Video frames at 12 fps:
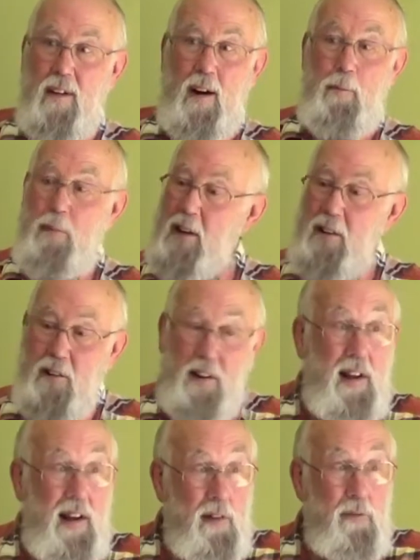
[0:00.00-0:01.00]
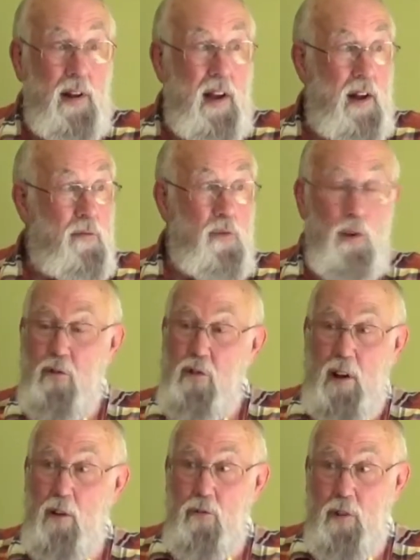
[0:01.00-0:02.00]
I'm not going to advocate for a
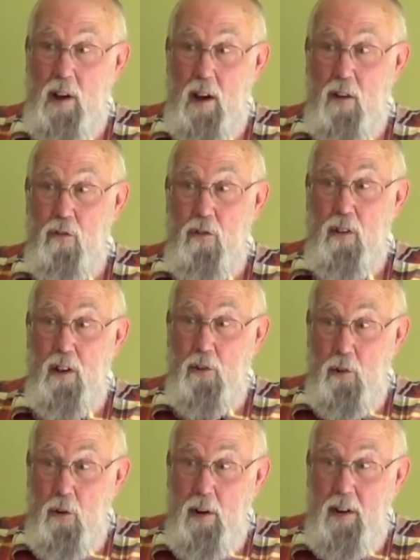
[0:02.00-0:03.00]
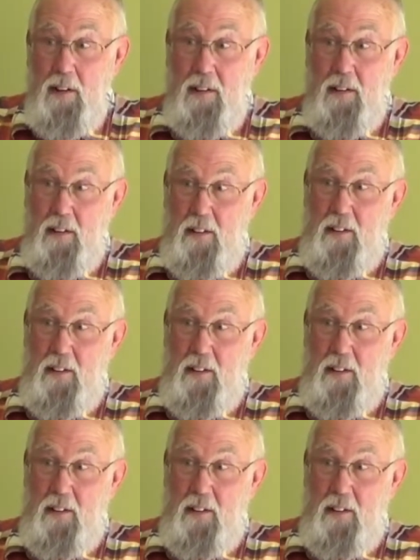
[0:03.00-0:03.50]
sales tax in Oregon.